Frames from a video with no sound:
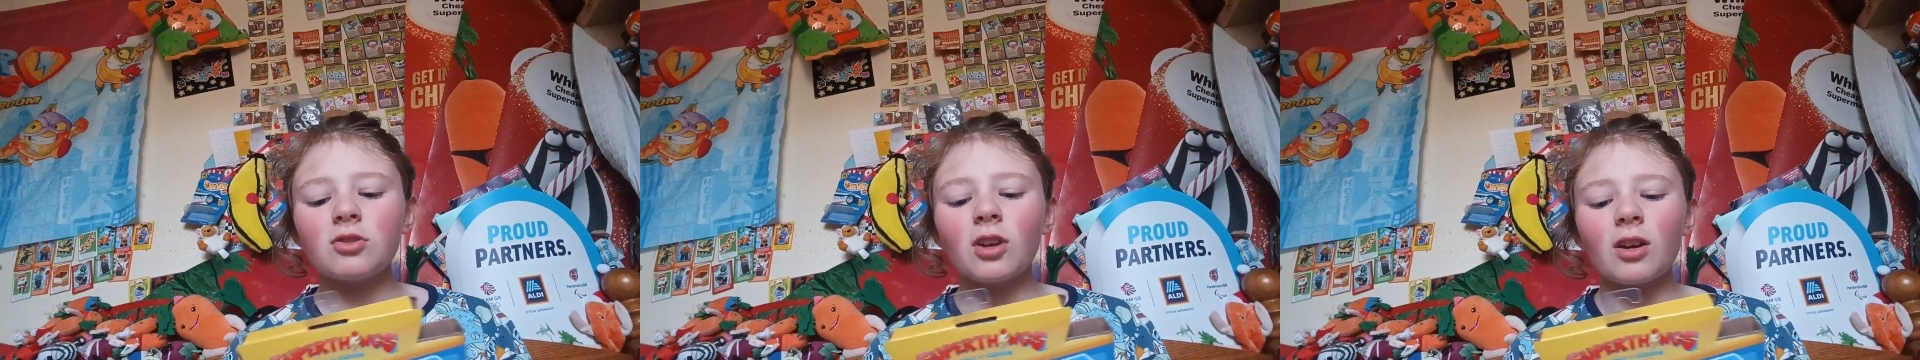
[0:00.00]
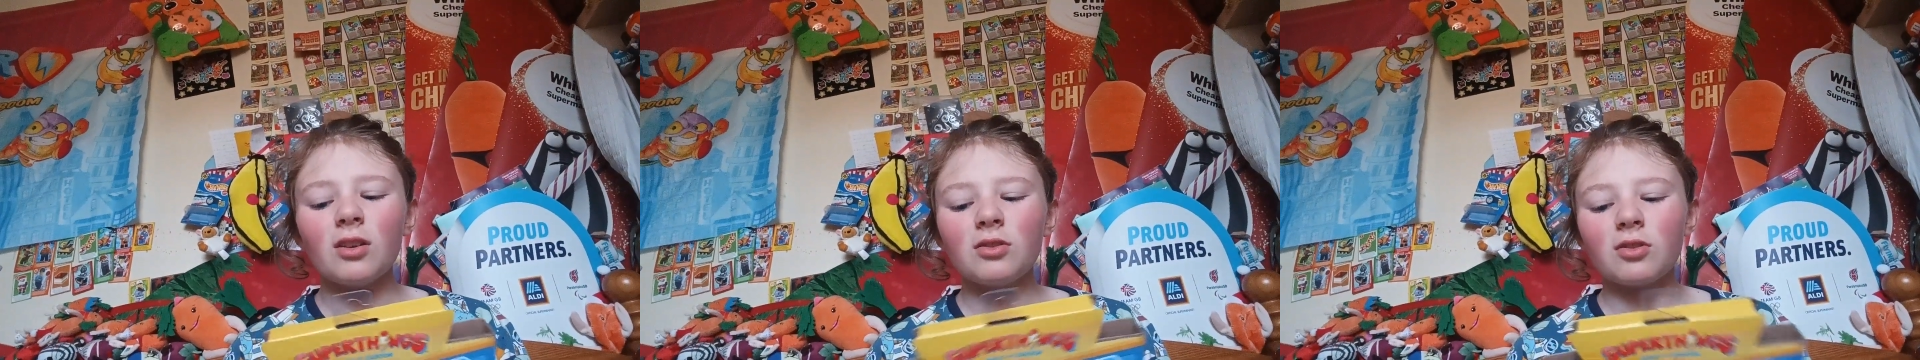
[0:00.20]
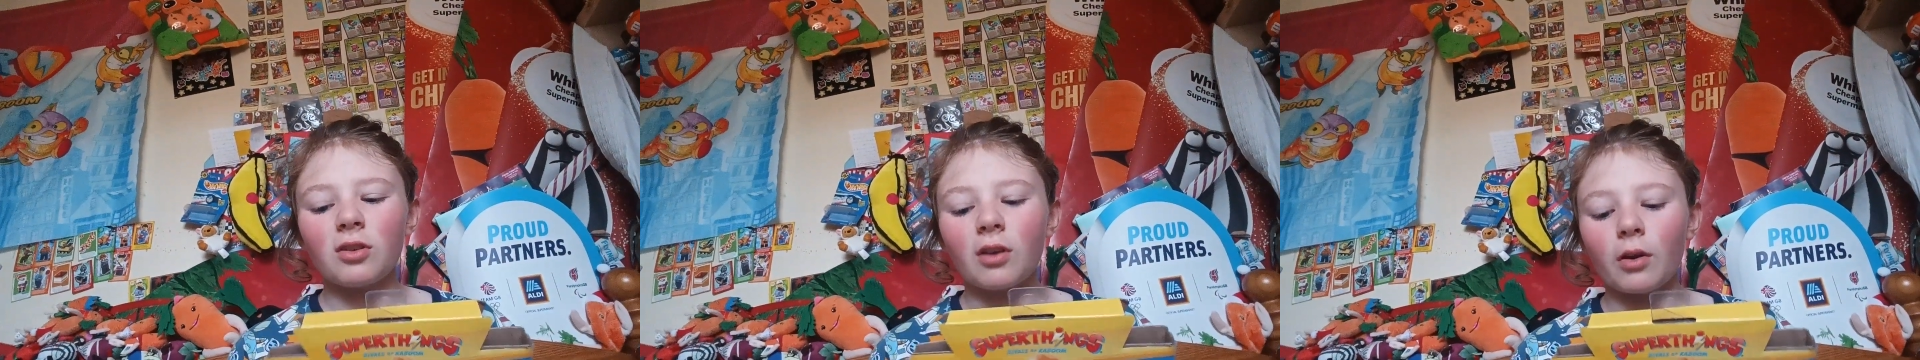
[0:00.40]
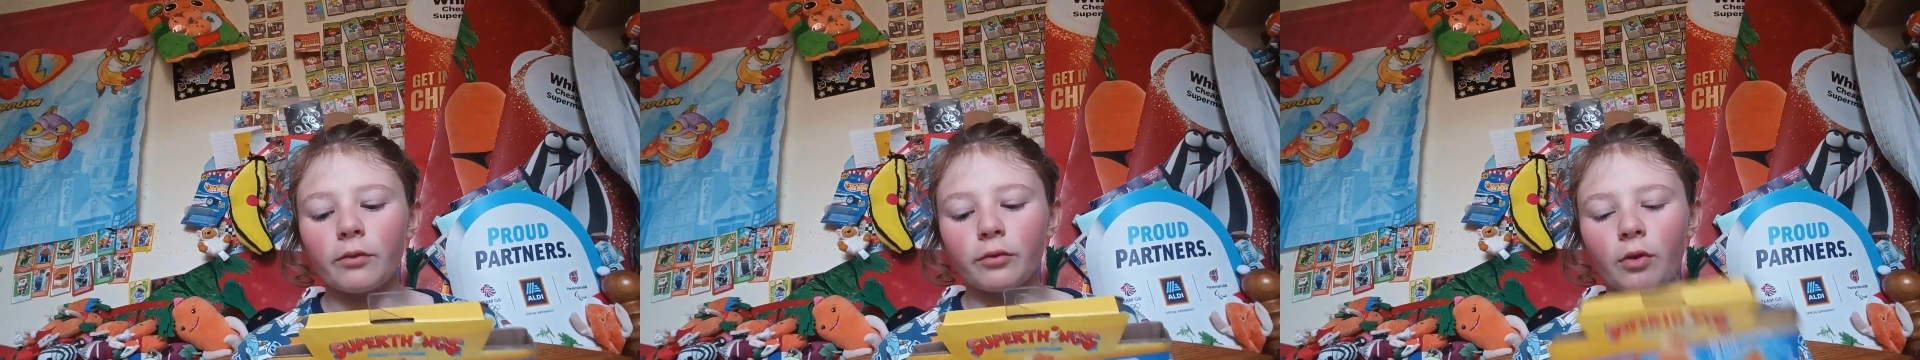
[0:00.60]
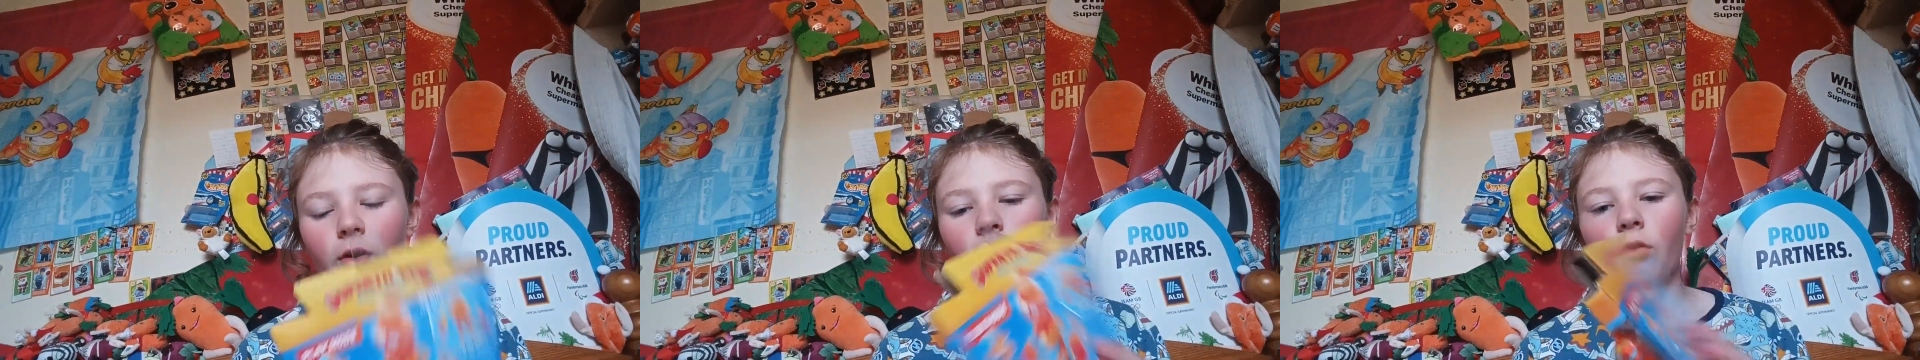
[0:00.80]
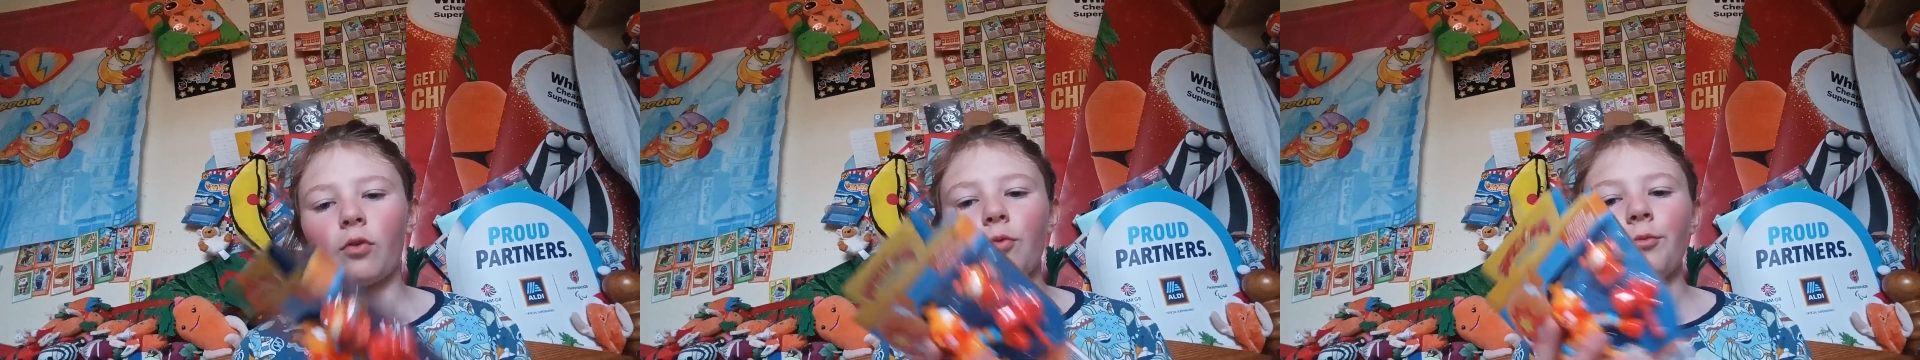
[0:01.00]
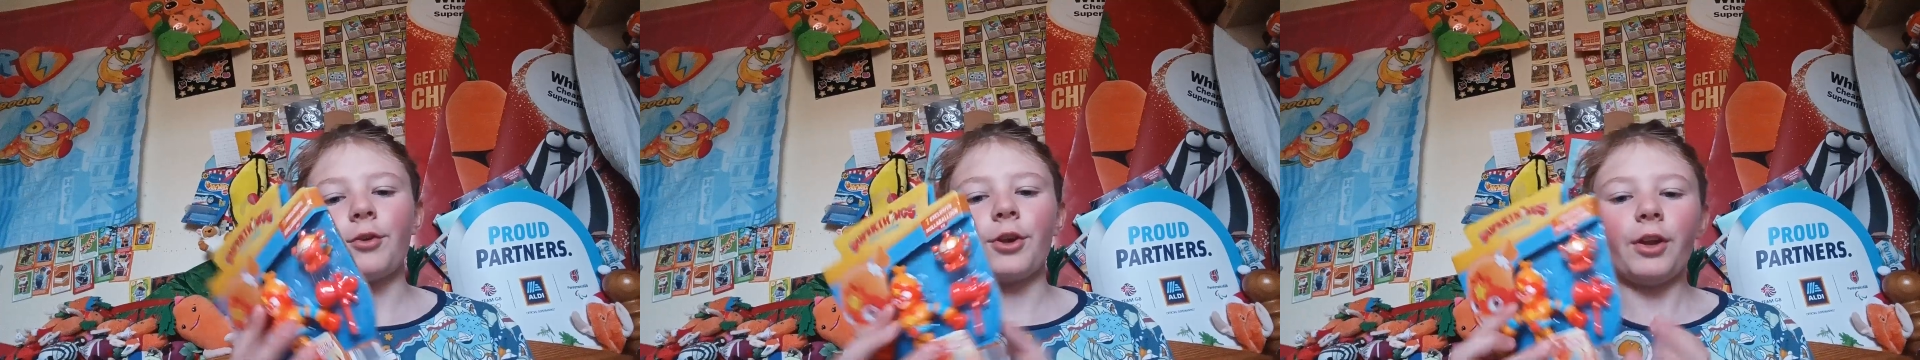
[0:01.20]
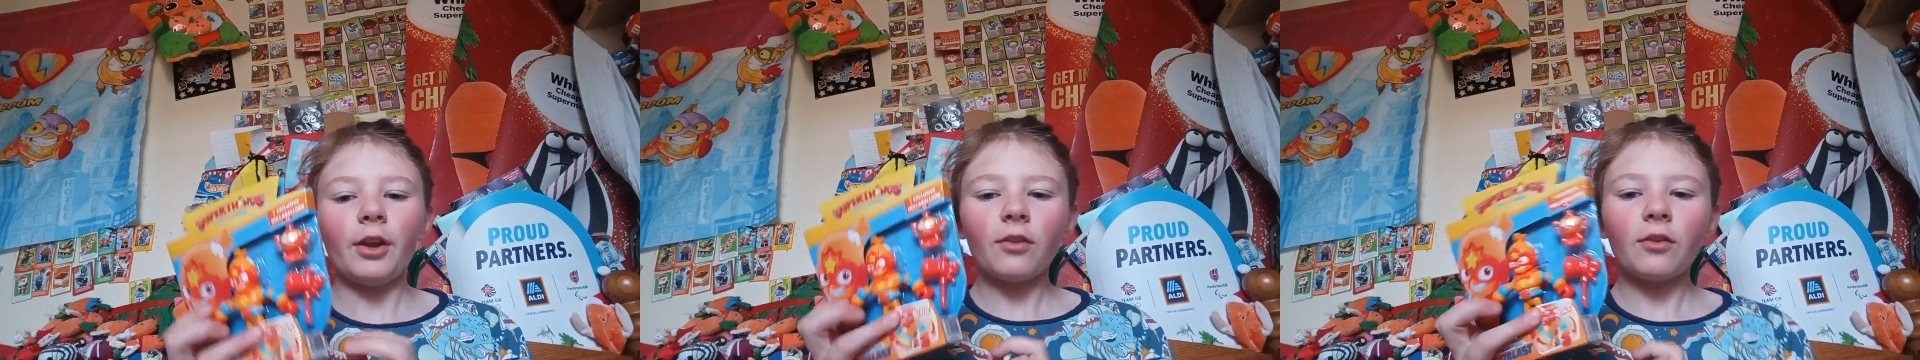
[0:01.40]
and go for a Kazoom
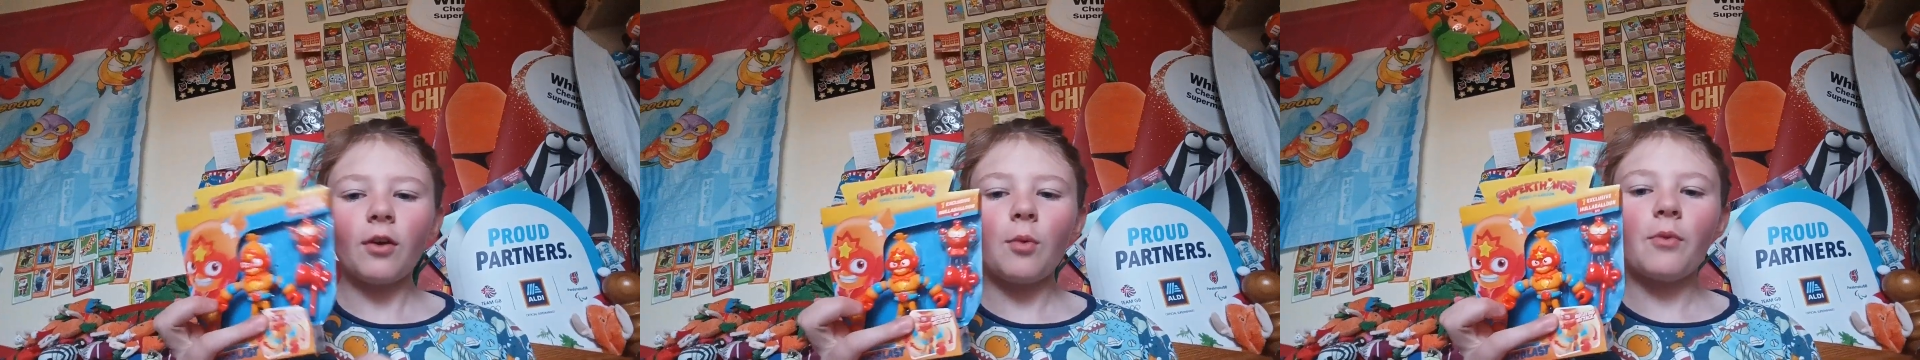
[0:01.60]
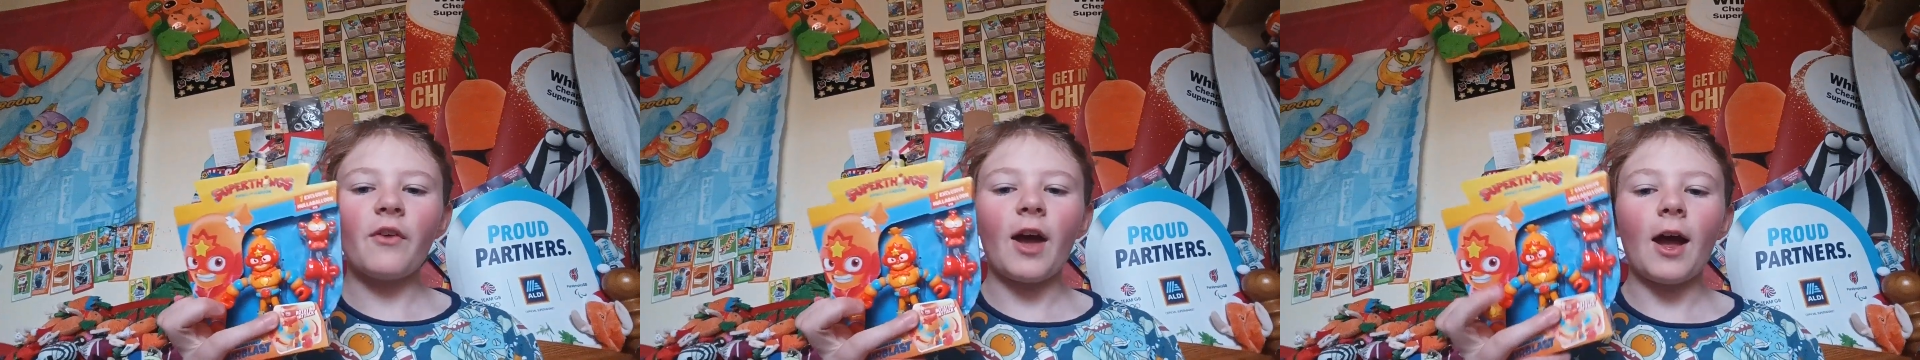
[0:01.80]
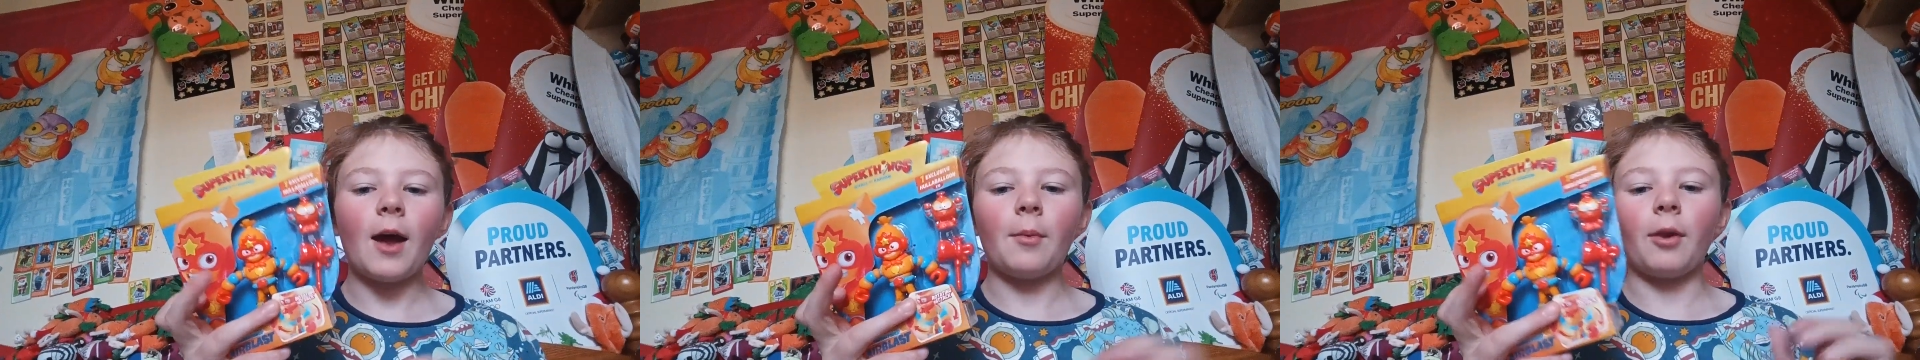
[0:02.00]
kit? Let's go with Air